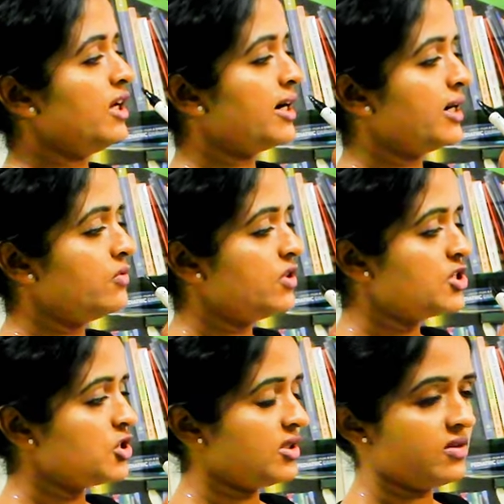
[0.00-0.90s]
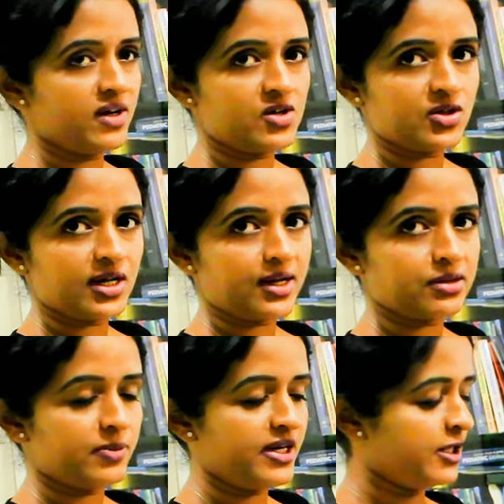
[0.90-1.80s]
will converge on the ventral
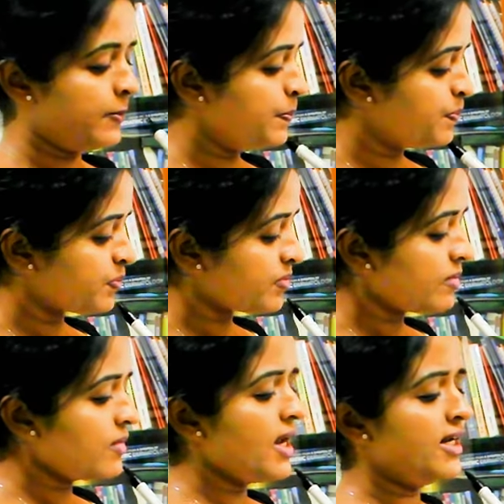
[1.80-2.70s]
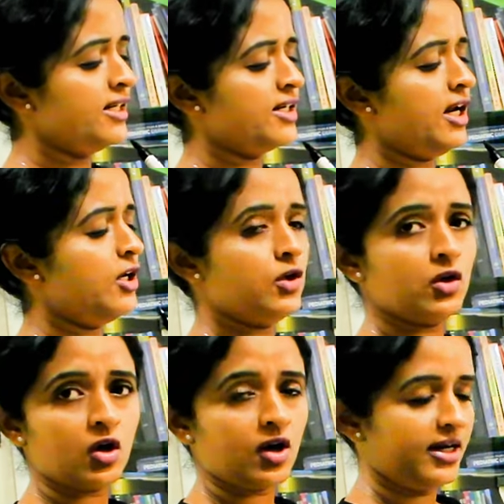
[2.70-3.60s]
aspect, and the
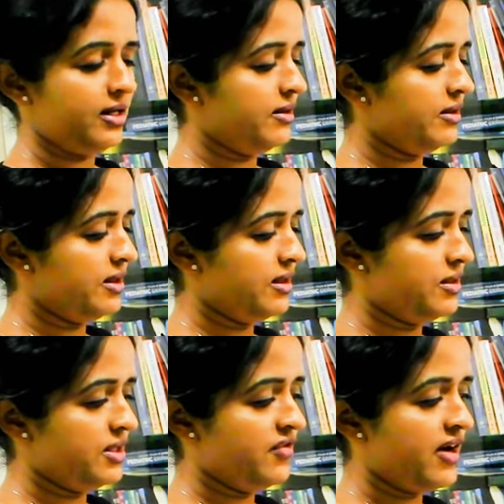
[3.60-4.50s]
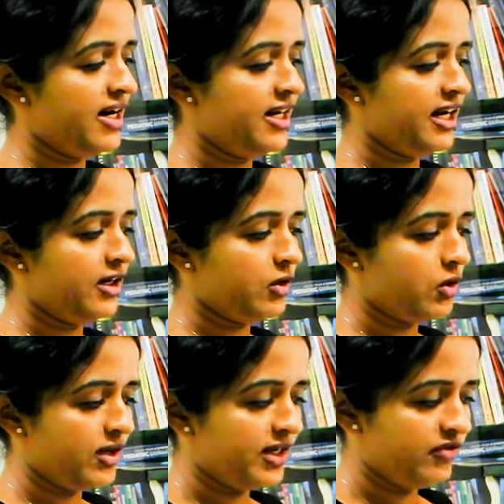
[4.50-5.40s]
craniocaudal, the cephalic and
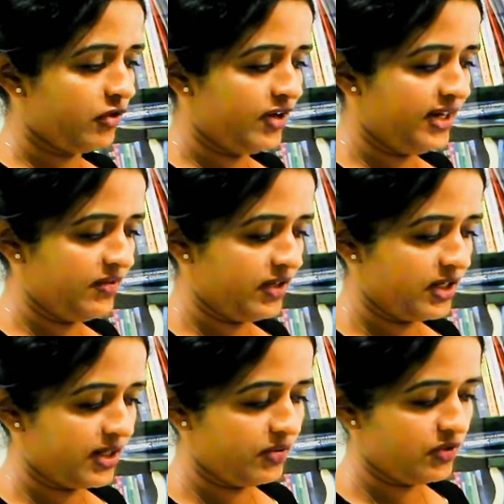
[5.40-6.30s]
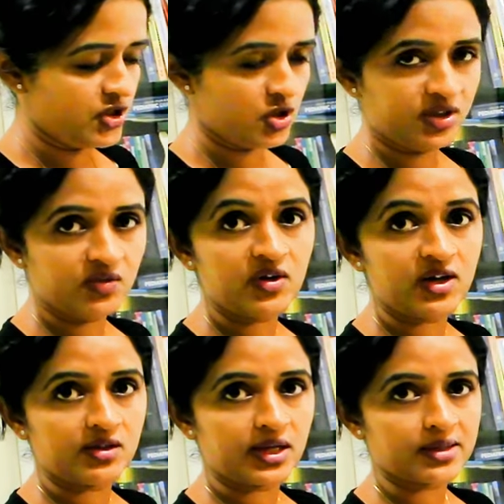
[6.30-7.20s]
caudal folding will converge on the
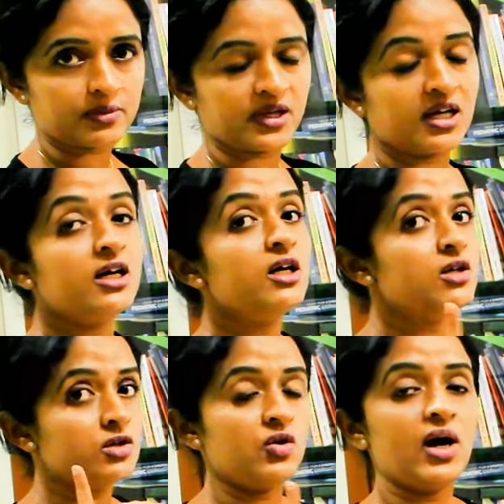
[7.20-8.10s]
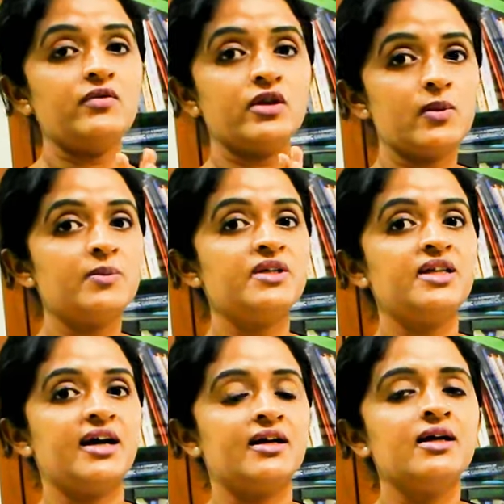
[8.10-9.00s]
ventral aspect. So you have to remember
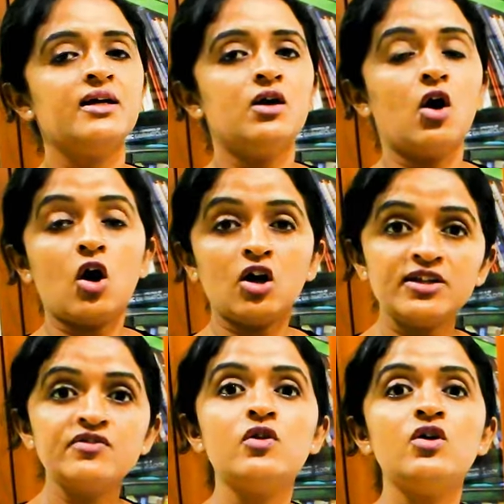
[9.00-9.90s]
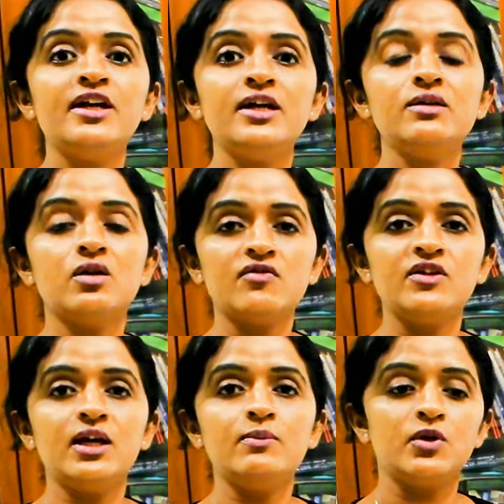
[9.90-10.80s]
that all the foldings of
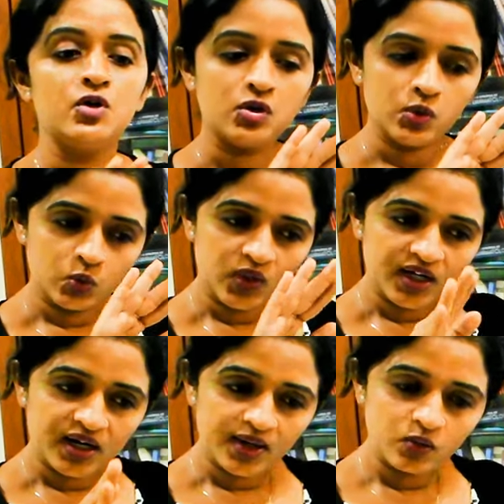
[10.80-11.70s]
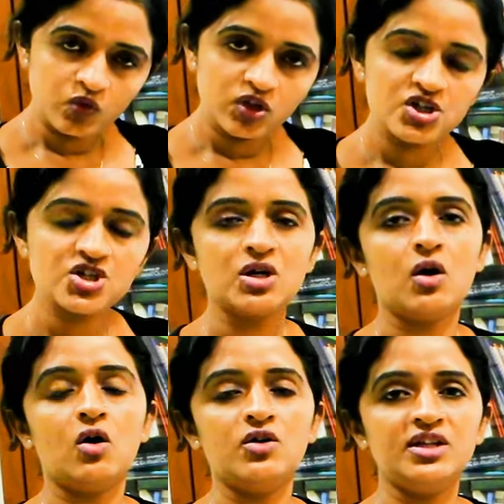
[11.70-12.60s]
the embryo will converge
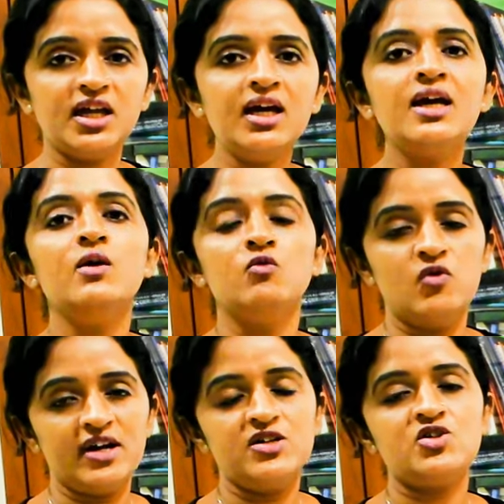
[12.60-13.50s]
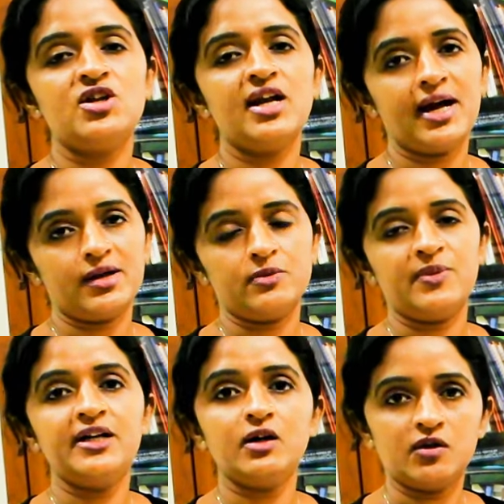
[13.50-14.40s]
on the ventral
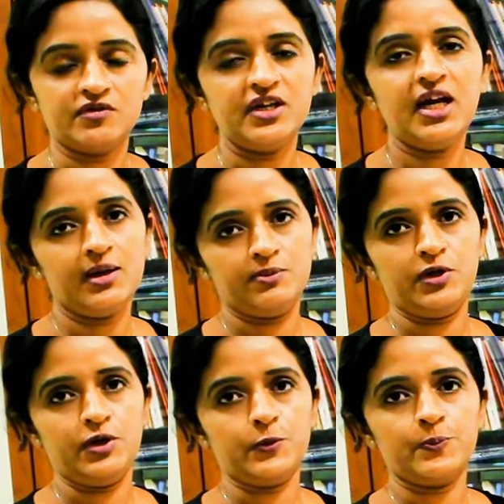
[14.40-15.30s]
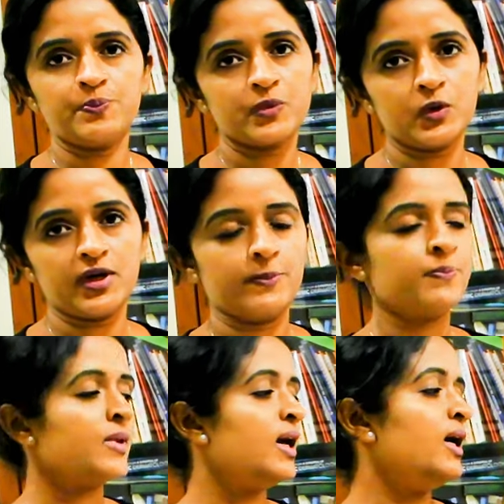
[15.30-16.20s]
aspect of the embryo.
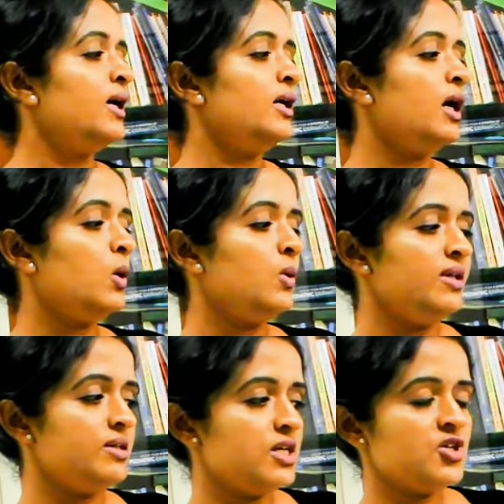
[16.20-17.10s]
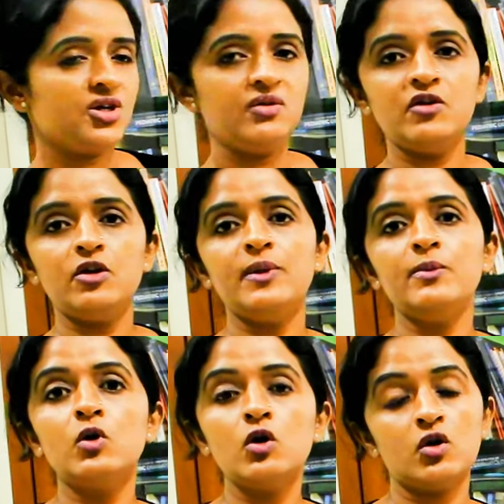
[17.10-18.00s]
Okay. Now in the session we will be
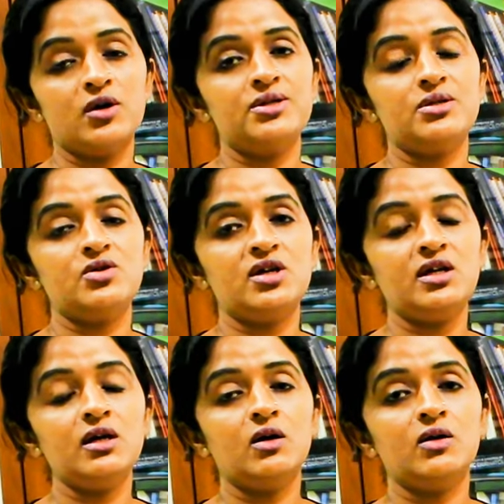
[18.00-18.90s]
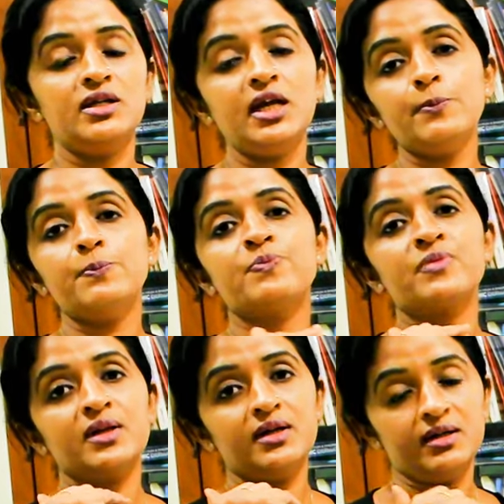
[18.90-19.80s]
more concentrating on the
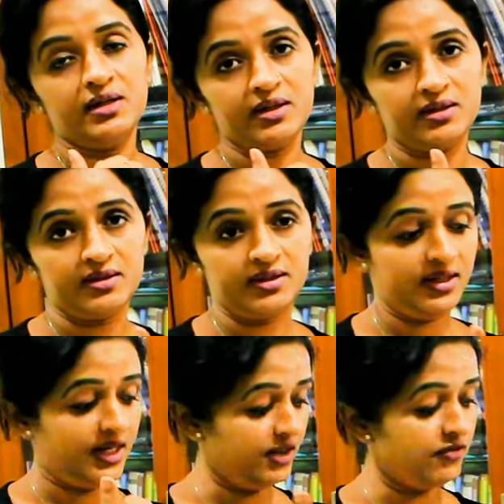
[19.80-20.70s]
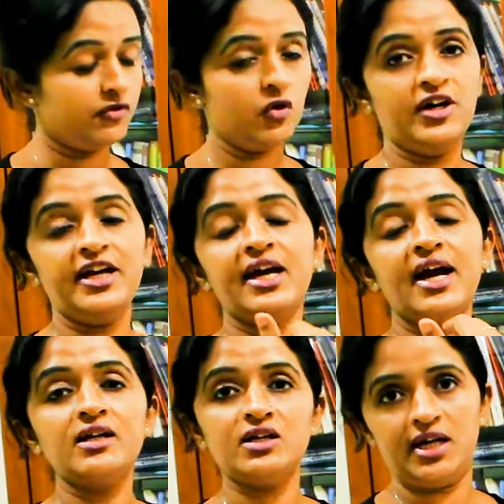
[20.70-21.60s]
Uh, uh, head folding
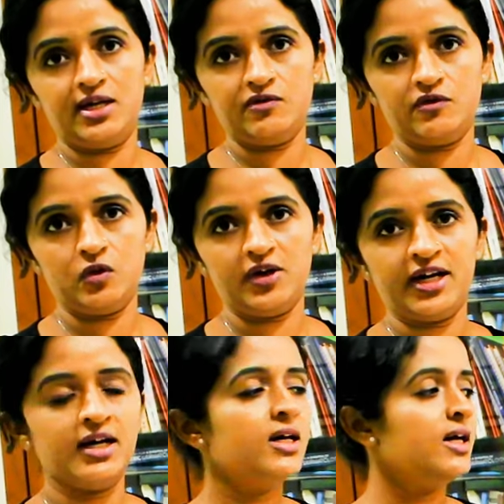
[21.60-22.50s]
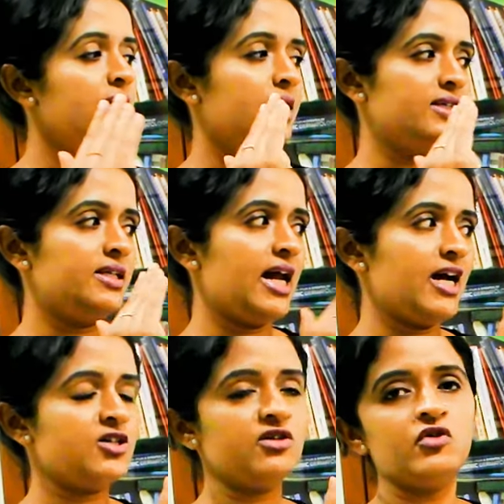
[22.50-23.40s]
and tail folding. Uh, the
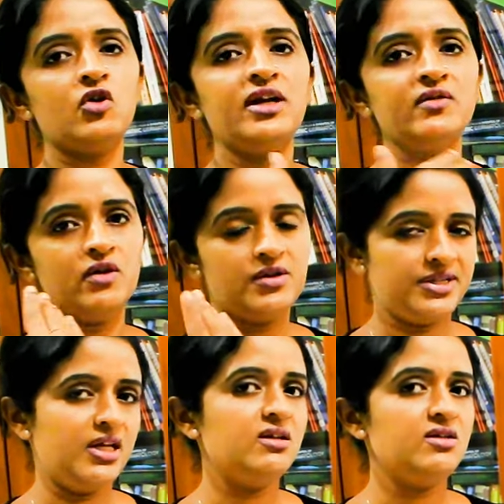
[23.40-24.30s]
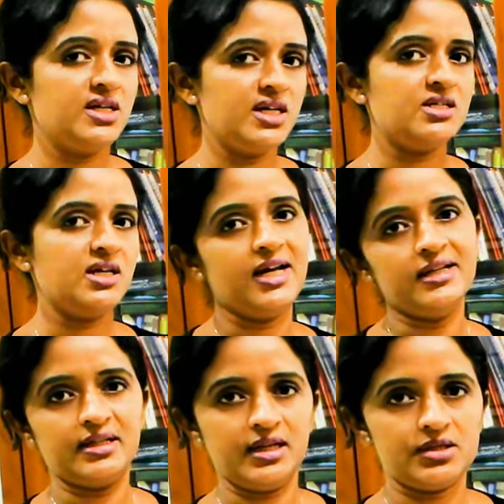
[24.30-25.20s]
lateral folding we will see in detail
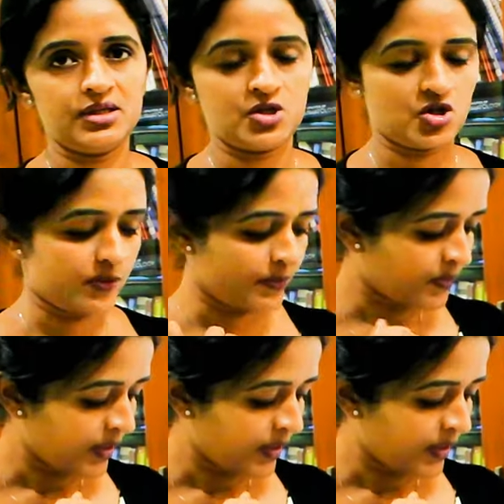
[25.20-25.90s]
in the next session.